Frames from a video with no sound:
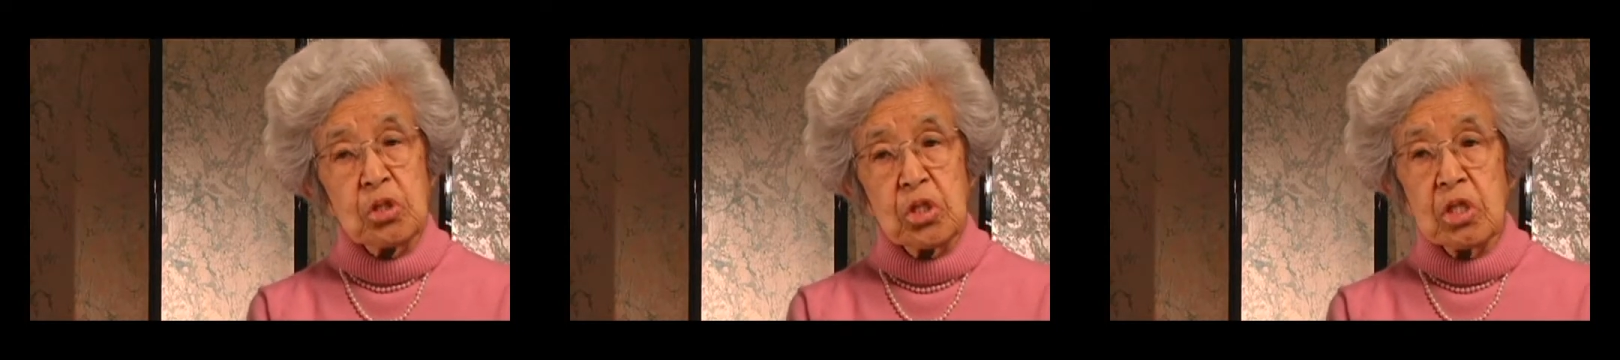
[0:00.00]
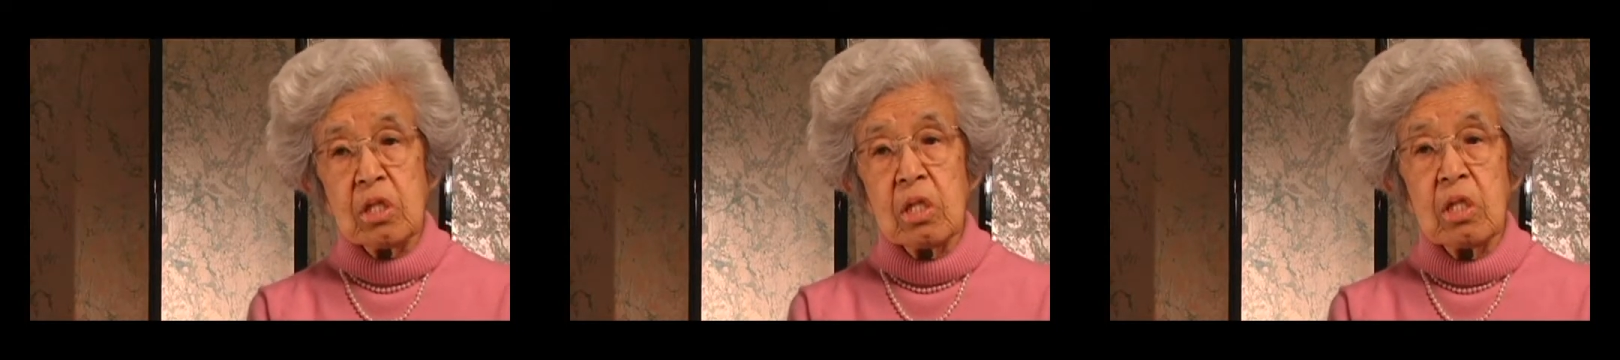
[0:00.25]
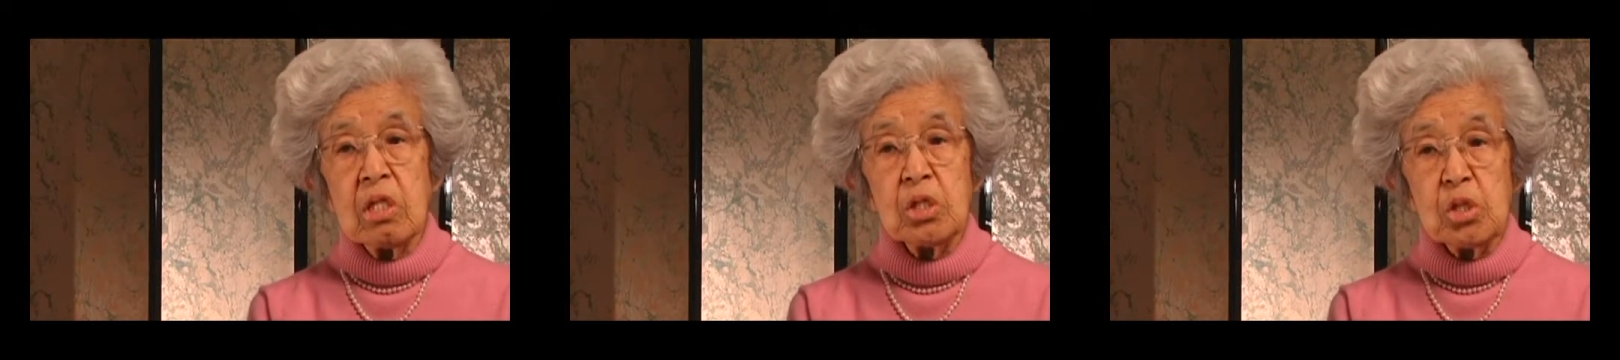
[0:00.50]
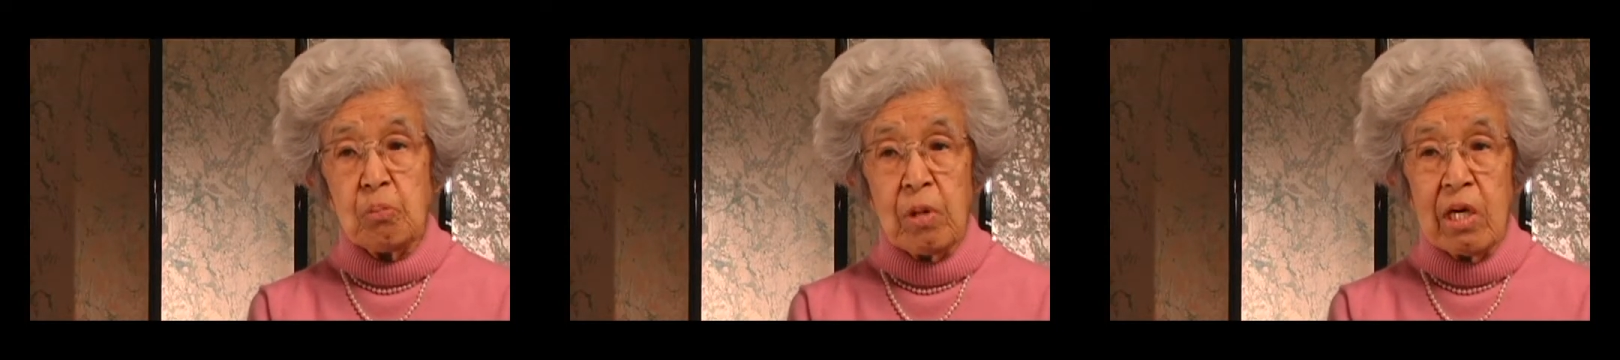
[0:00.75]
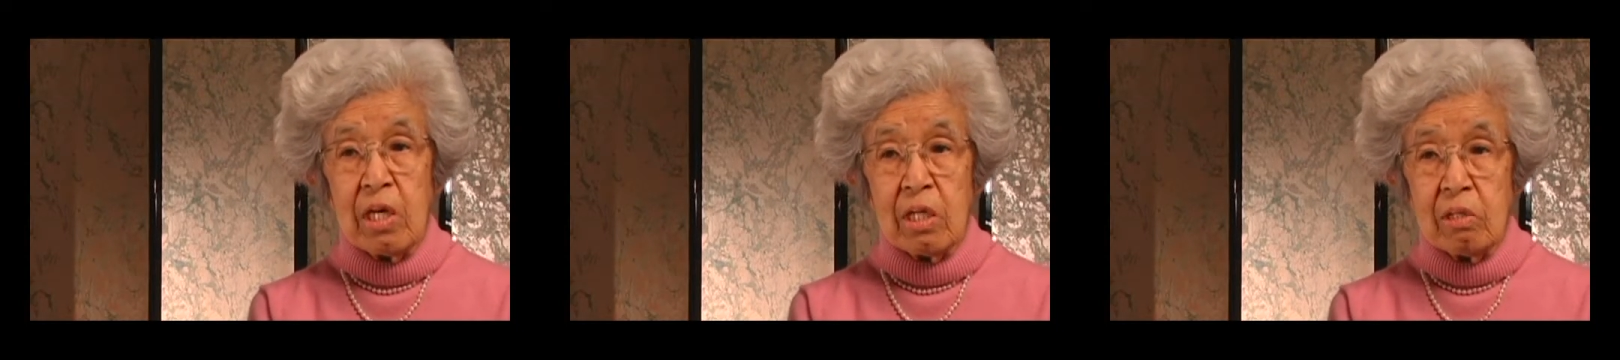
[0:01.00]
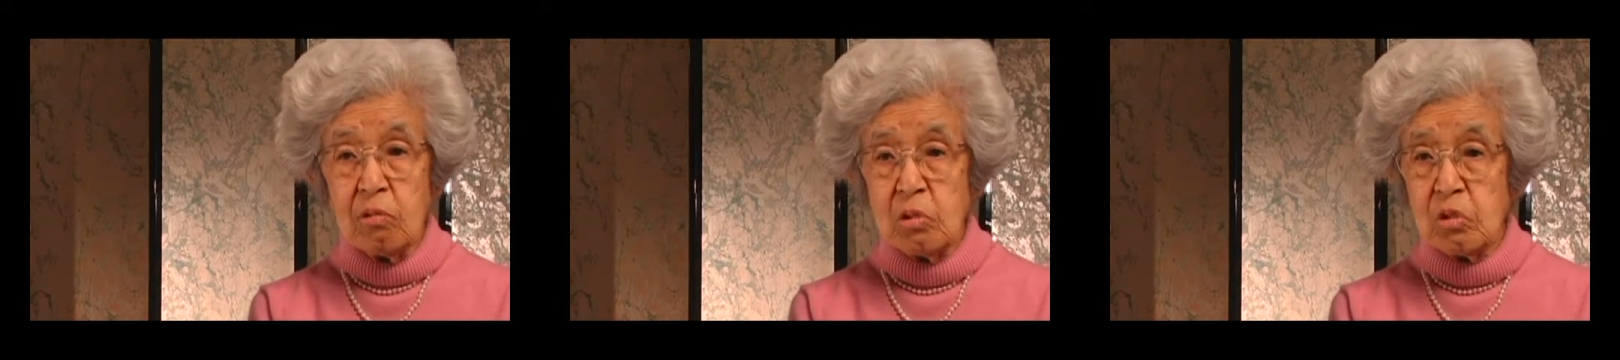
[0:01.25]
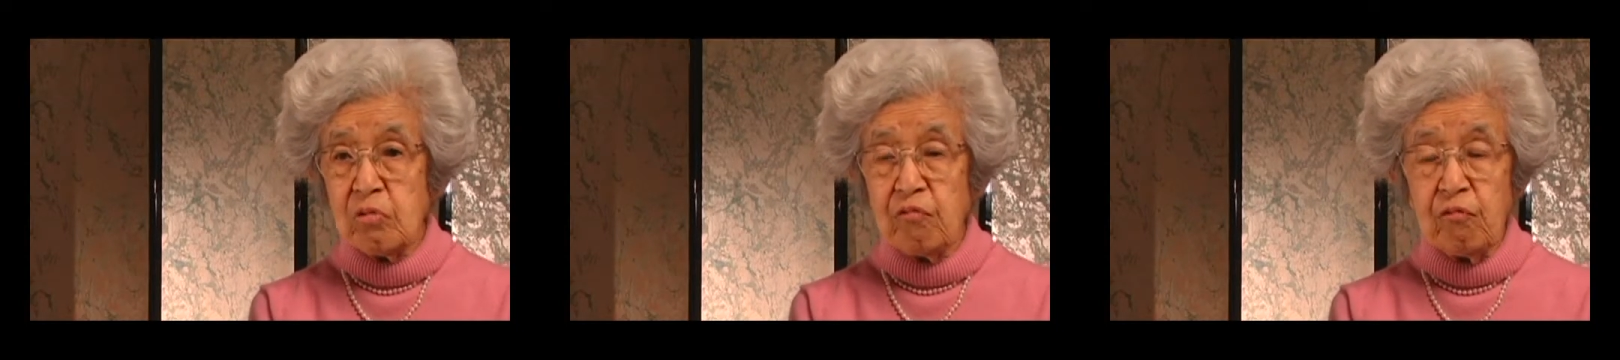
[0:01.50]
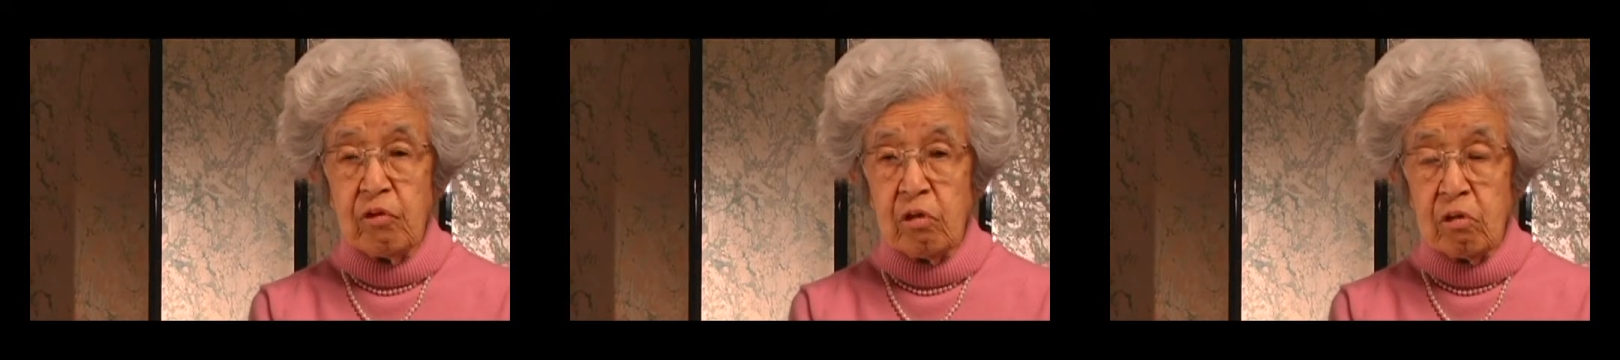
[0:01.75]
in Japan, which is very,
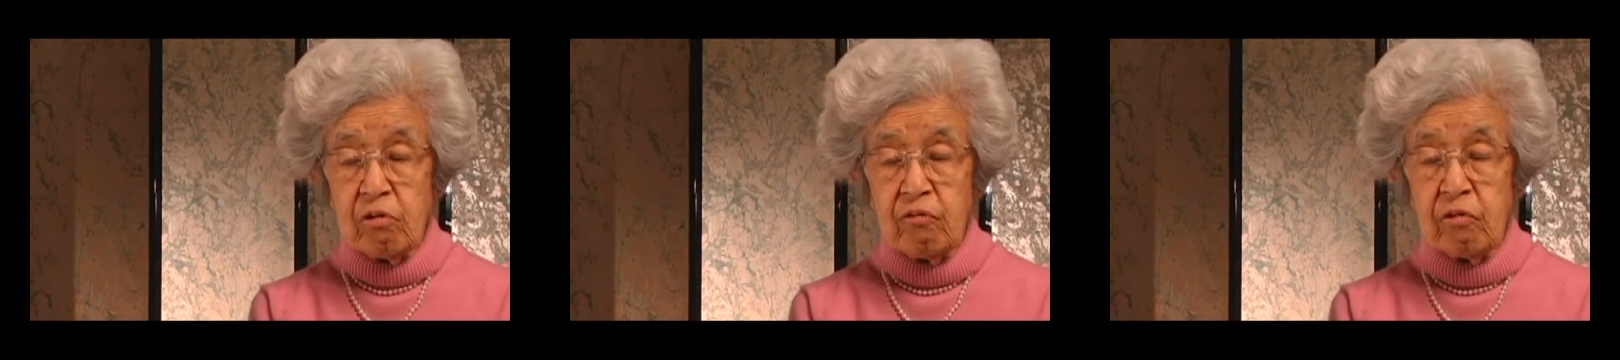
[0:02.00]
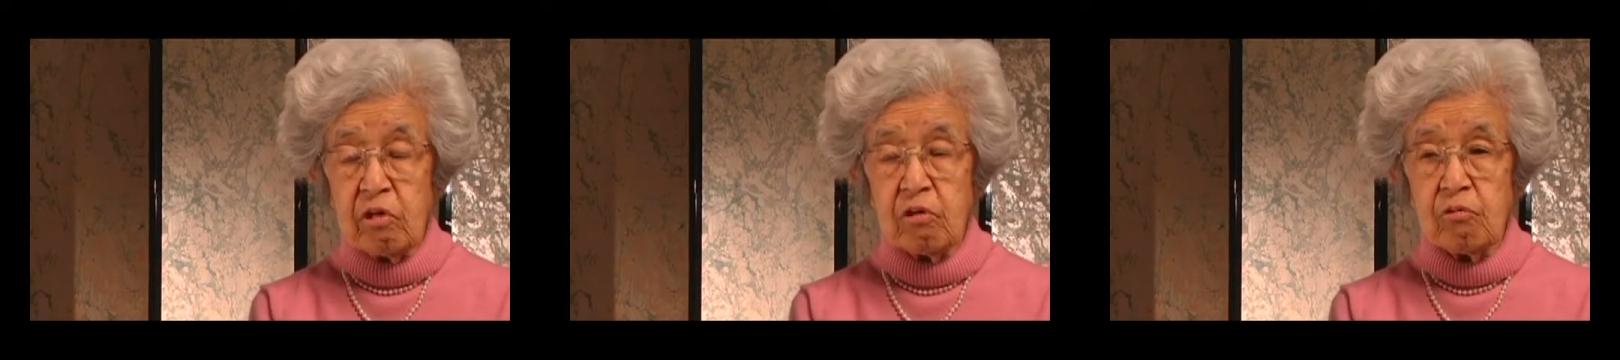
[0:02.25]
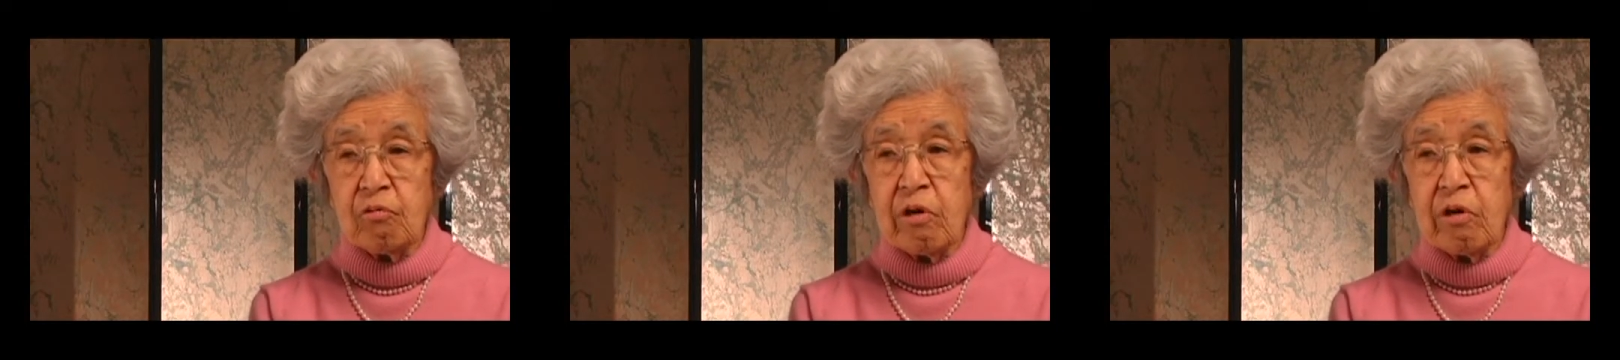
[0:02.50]
very rare.